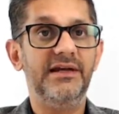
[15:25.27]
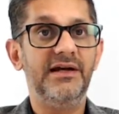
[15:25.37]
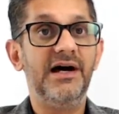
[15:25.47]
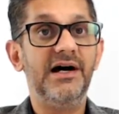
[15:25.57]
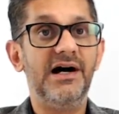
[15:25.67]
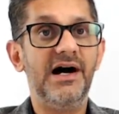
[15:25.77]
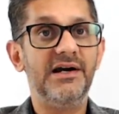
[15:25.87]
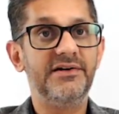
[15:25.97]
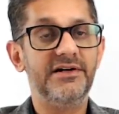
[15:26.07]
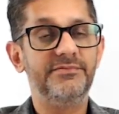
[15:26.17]

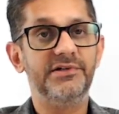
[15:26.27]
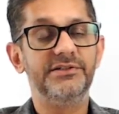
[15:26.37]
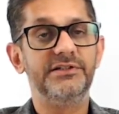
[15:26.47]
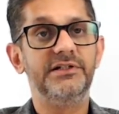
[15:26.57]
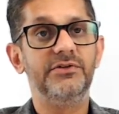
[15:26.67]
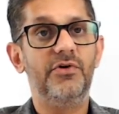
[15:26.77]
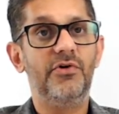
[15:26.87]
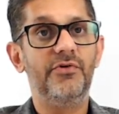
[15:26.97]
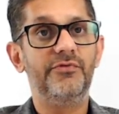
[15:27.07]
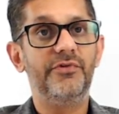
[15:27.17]
100%
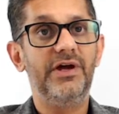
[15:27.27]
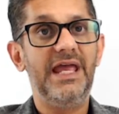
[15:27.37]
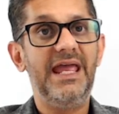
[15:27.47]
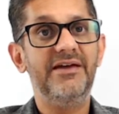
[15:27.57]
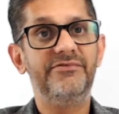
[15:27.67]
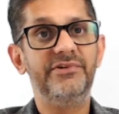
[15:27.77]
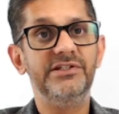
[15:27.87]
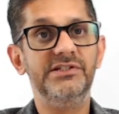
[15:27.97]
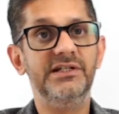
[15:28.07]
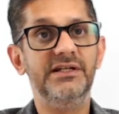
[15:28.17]
of every
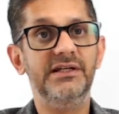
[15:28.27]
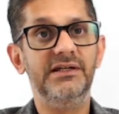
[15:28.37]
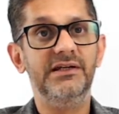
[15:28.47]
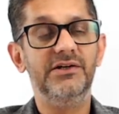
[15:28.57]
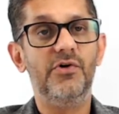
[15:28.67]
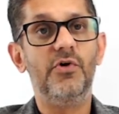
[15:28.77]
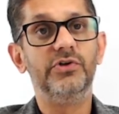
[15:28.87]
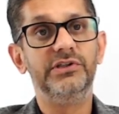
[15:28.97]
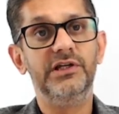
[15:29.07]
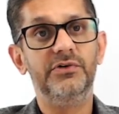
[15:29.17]
GTE
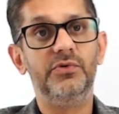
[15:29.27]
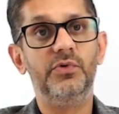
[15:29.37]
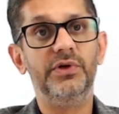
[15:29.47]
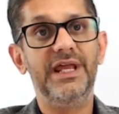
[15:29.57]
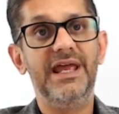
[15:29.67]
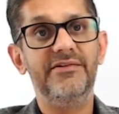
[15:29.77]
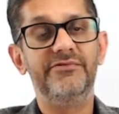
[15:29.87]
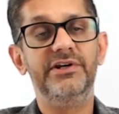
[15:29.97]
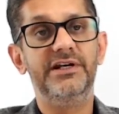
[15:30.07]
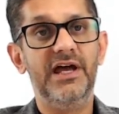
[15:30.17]
on their own
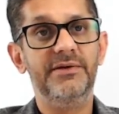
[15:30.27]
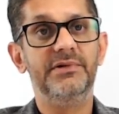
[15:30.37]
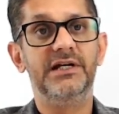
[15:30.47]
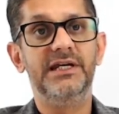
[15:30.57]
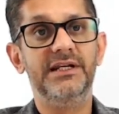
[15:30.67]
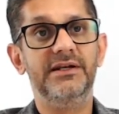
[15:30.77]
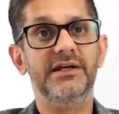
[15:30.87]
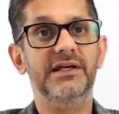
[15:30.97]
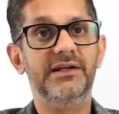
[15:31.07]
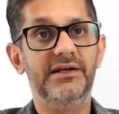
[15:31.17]
every time, again and
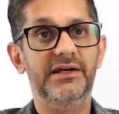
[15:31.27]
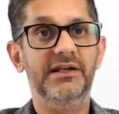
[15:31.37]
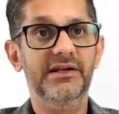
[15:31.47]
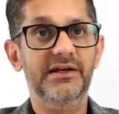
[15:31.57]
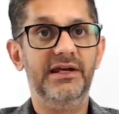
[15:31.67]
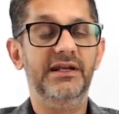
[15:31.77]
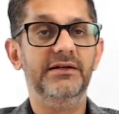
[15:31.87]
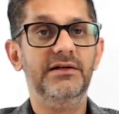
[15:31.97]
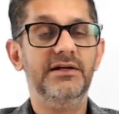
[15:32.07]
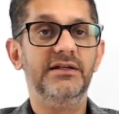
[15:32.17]
again and again and again.
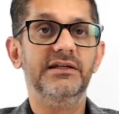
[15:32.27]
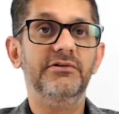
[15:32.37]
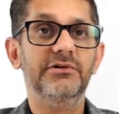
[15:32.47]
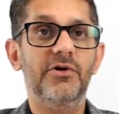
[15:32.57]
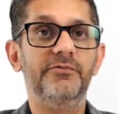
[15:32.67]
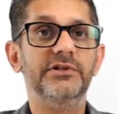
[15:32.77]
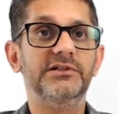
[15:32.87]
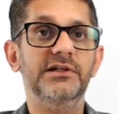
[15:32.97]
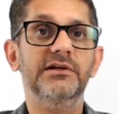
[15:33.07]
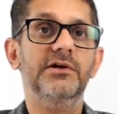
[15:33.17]
They will
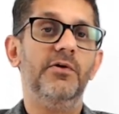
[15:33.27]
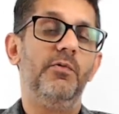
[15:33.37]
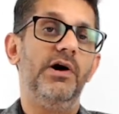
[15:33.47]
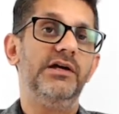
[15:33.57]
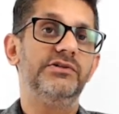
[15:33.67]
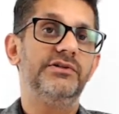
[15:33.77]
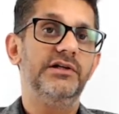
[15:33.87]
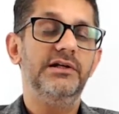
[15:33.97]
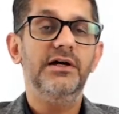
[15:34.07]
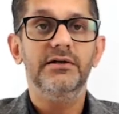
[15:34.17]
obviously, why
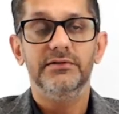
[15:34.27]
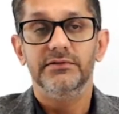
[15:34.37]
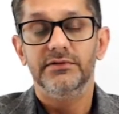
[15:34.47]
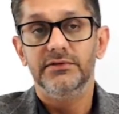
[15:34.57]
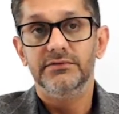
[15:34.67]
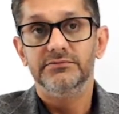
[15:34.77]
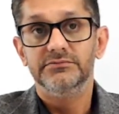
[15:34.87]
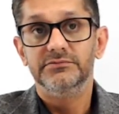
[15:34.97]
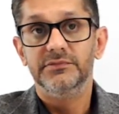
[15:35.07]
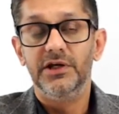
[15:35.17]
Australia?
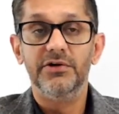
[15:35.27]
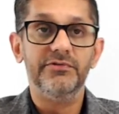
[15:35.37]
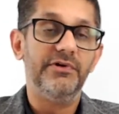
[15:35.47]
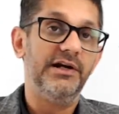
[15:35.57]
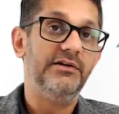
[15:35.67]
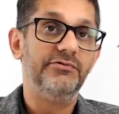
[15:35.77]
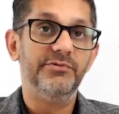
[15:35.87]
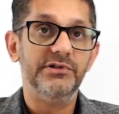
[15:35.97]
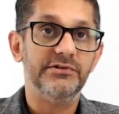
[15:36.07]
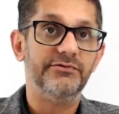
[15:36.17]
They're gonna find
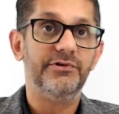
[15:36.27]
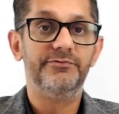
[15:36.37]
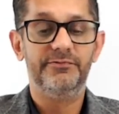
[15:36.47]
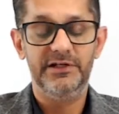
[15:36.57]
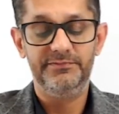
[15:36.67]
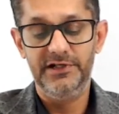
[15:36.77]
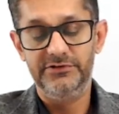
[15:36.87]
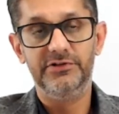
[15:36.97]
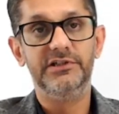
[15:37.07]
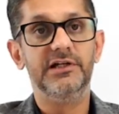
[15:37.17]
information from one place
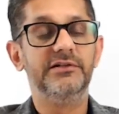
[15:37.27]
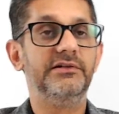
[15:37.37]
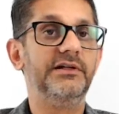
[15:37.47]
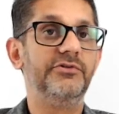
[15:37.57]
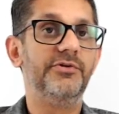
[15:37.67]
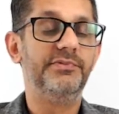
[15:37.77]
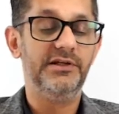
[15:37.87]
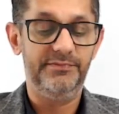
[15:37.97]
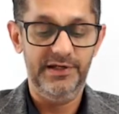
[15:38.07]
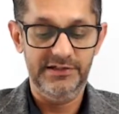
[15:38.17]
or the other and copy
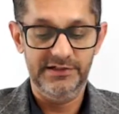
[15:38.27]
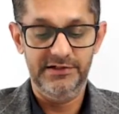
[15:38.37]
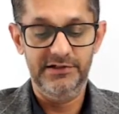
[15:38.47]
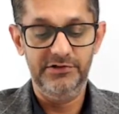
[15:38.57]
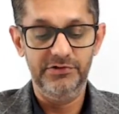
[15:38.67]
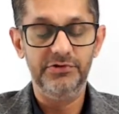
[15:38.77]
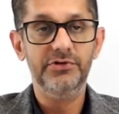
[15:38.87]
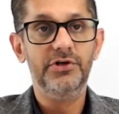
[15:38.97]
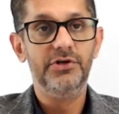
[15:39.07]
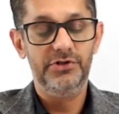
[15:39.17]
and paste it into
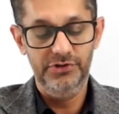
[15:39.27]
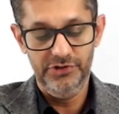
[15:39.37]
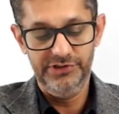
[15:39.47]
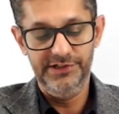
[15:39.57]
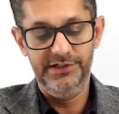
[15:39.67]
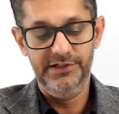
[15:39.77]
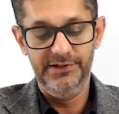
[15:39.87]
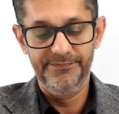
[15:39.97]
your GTE.